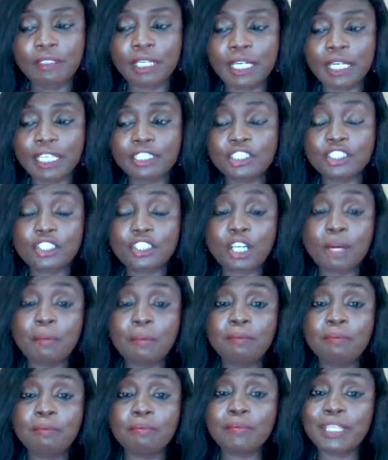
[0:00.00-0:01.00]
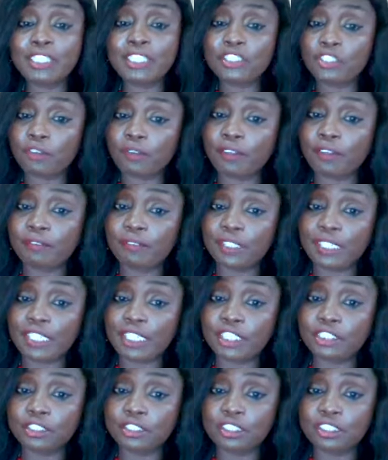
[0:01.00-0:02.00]
and some mentoring
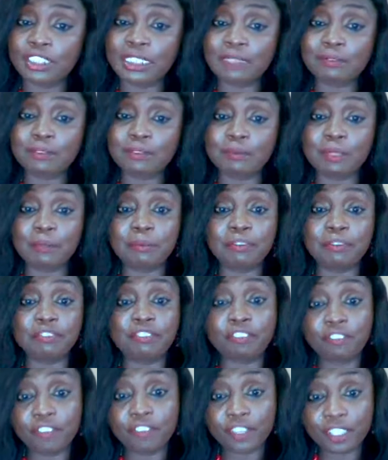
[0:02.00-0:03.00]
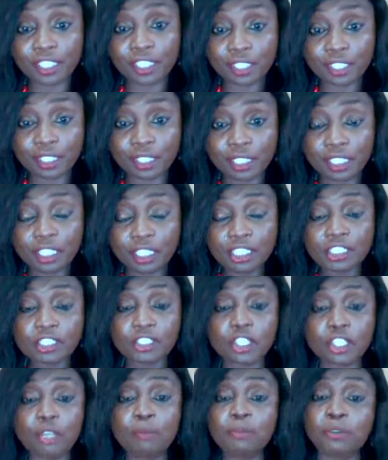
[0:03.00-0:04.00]
relationships may be free,
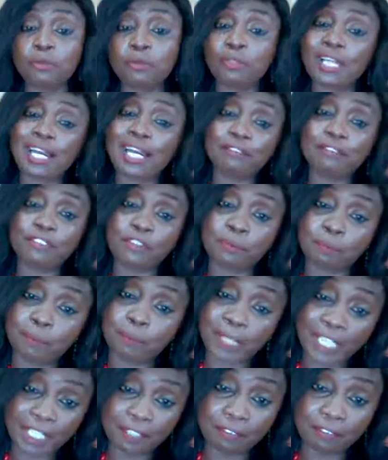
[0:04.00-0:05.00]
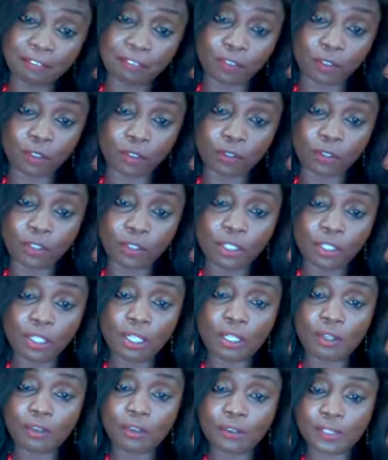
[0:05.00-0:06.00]
some you'll have to pay for.
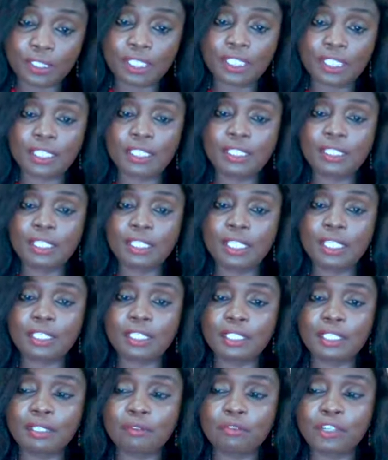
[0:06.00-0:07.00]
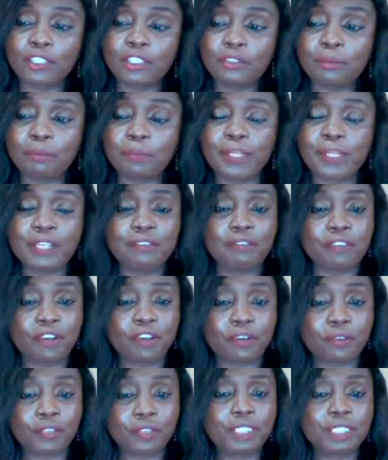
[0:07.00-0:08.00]
Okay. And uh, when you pay
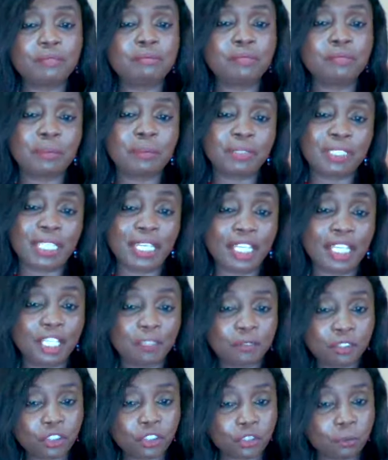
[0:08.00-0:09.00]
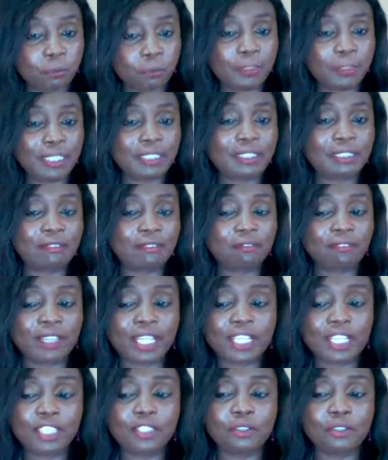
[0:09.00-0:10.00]
for it, maybe that helps you to place a
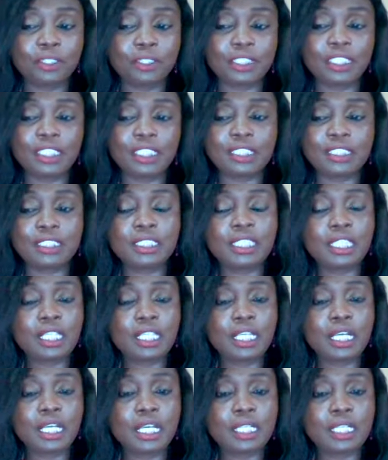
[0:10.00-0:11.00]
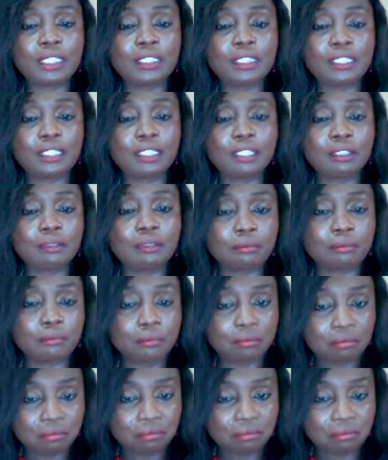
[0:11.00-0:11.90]
value on it and, um,